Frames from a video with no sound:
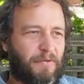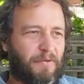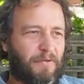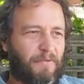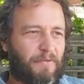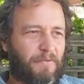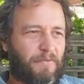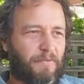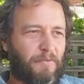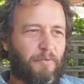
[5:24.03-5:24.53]

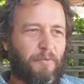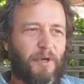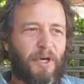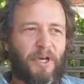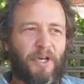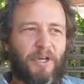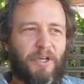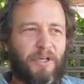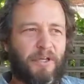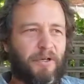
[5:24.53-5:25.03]
through
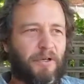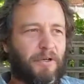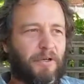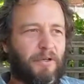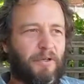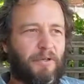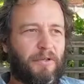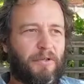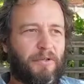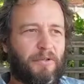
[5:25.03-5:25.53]
my
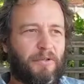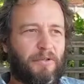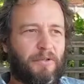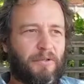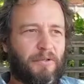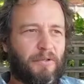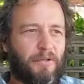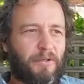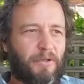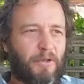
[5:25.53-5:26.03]

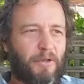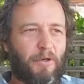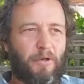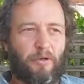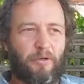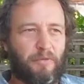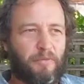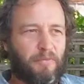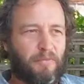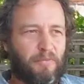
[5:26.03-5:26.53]

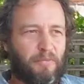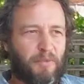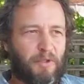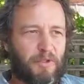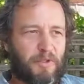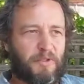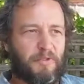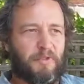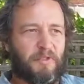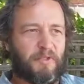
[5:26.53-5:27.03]
own
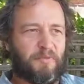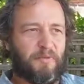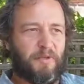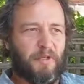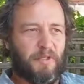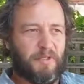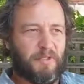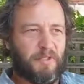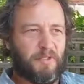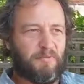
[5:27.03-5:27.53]
musical
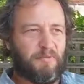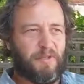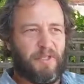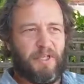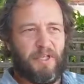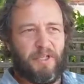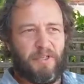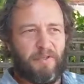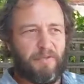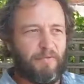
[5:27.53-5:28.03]
experience, just
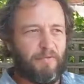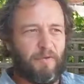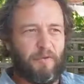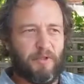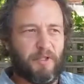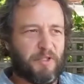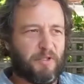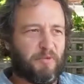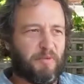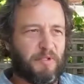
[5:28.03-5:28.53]
playing a few
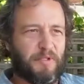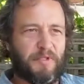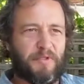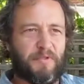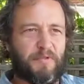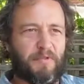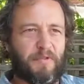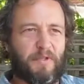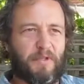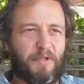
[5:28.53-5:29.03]

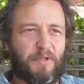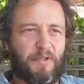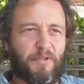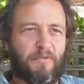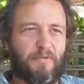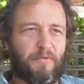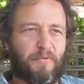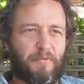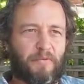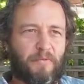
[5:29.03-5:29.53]
instruments
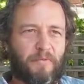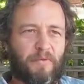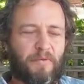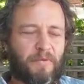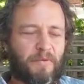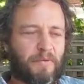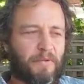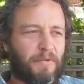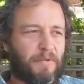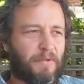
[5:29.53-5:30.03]
over
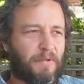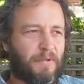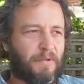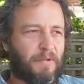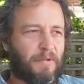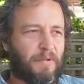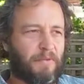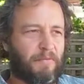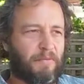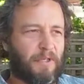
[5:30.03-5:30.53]

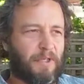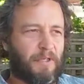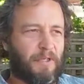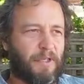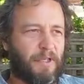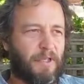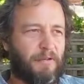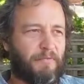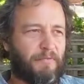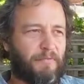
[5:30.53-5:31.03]
my
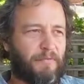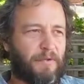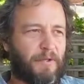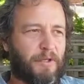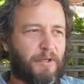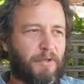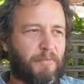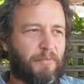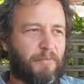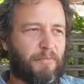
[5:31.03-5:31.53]
life
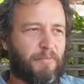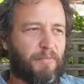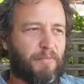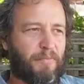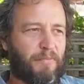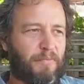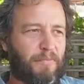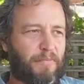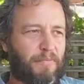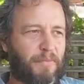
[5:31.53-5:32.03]

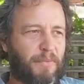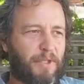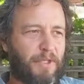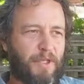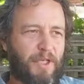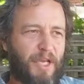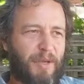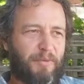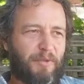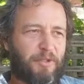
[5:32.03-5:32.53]
in
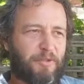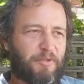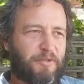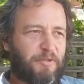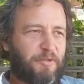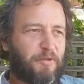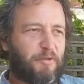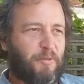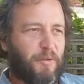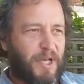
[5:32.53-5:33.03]
an amateur
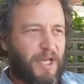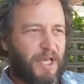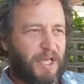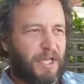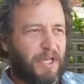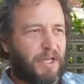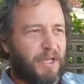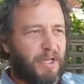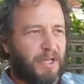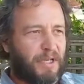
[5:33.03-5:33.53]
sort of way,